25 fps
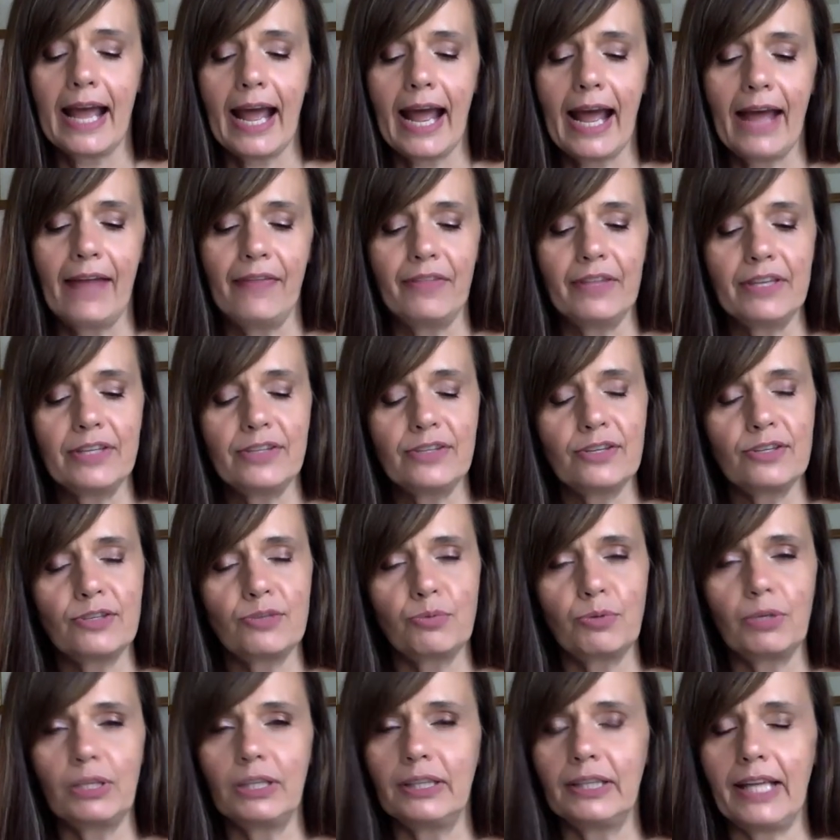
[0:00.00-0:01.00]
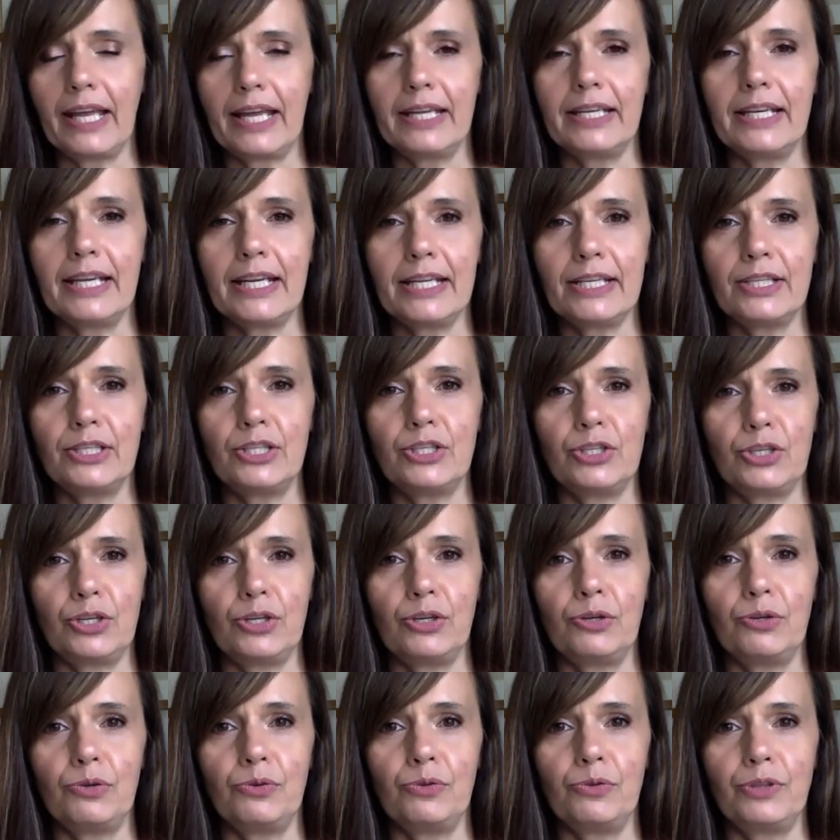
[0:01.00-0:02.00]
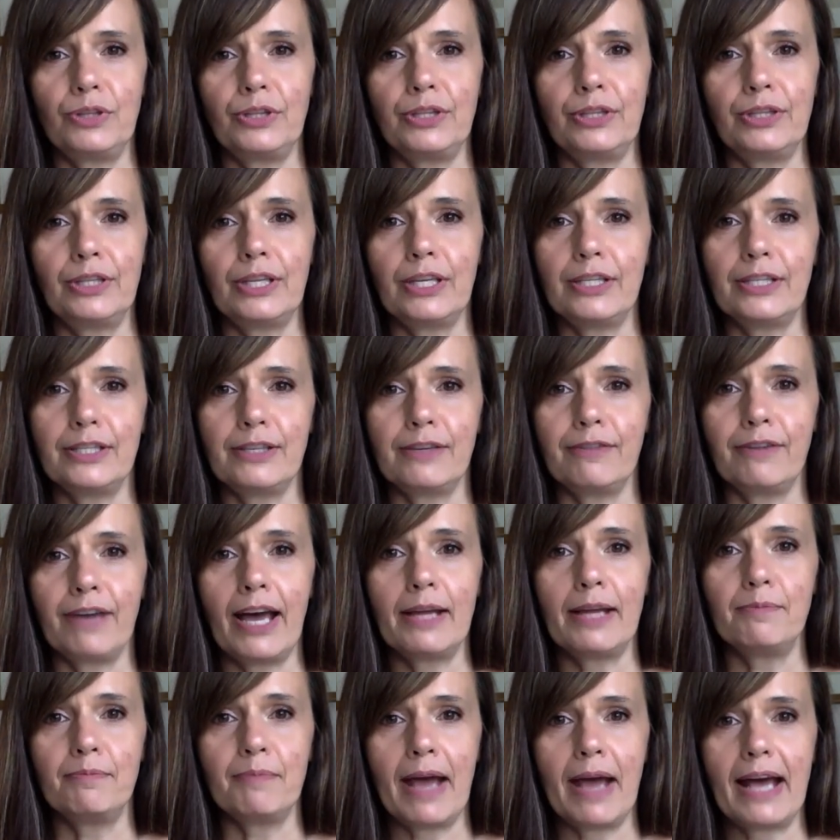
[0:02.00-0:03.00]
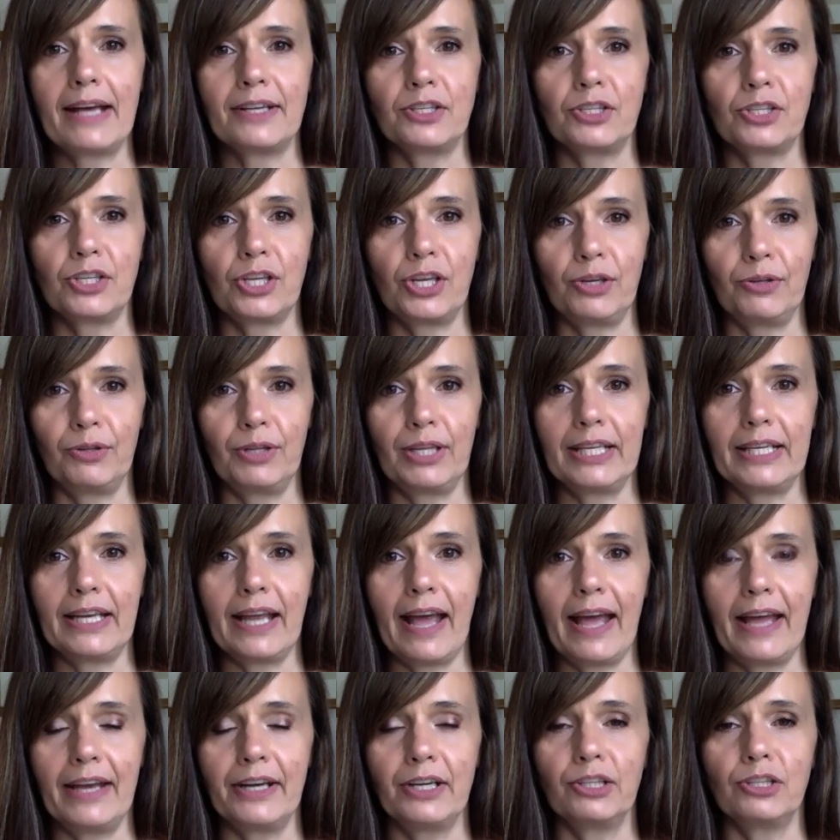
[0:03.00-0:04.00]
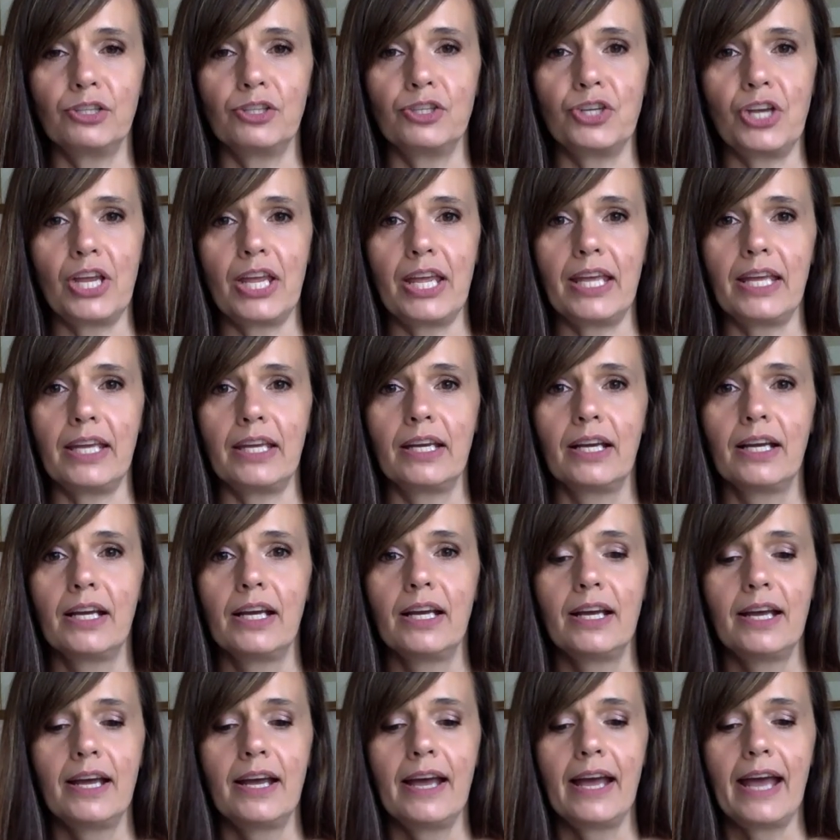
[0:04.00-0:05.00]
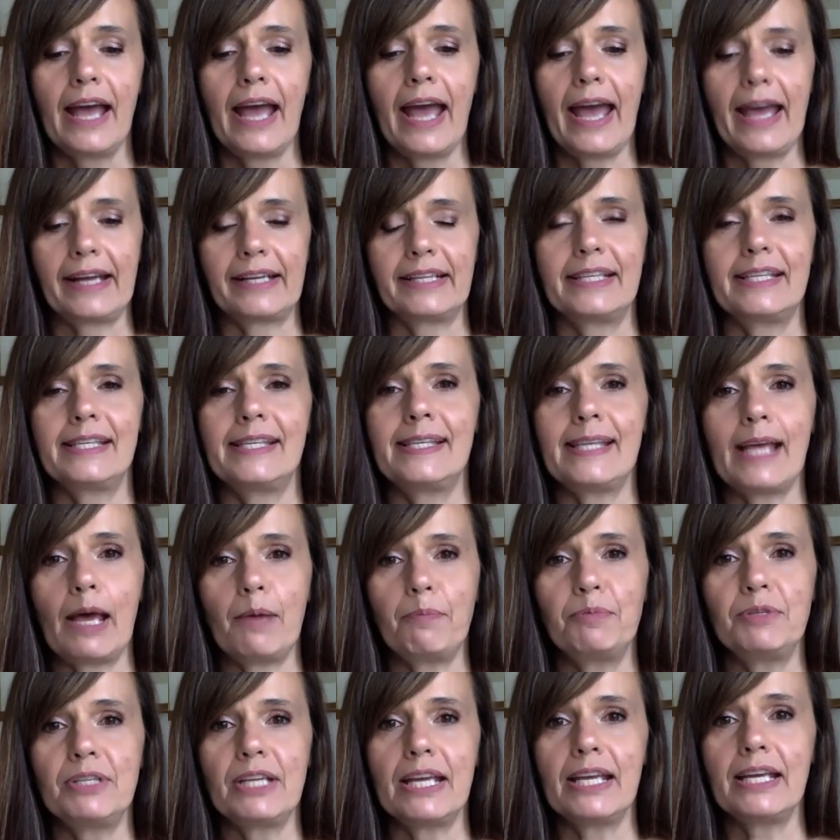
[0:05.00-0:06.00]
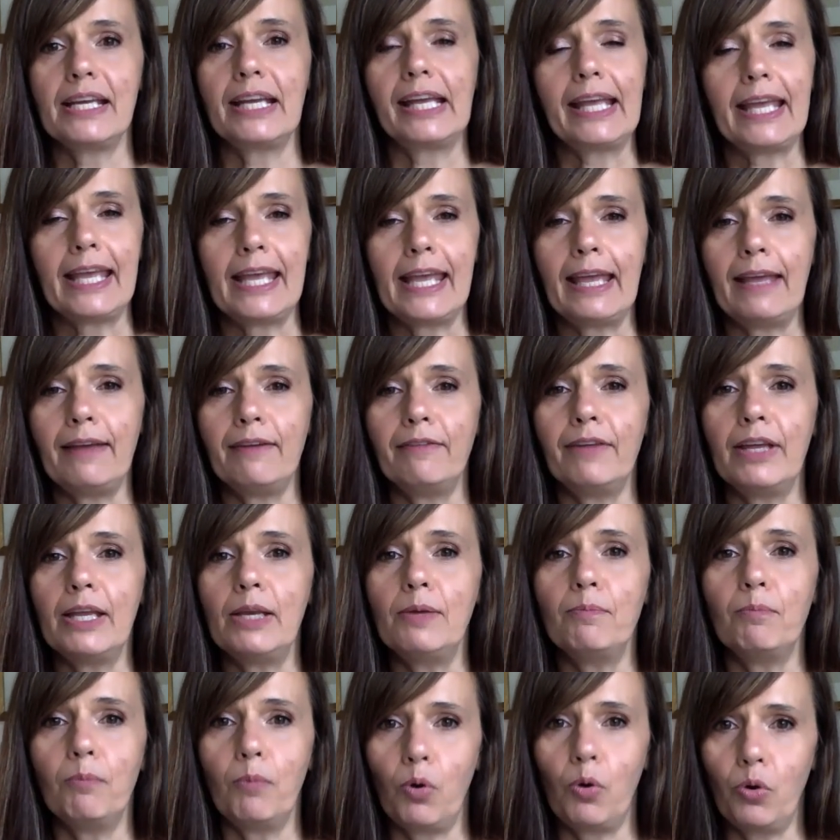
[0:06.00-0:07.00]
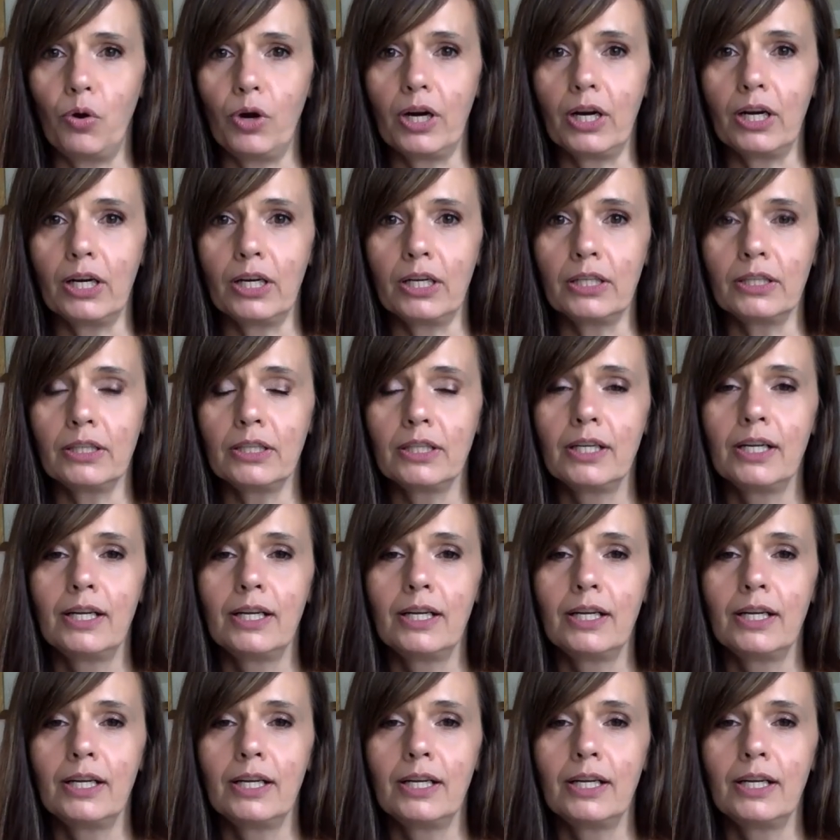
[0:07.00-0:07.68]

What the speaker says: And this is related to the divine masculine energy accepting even more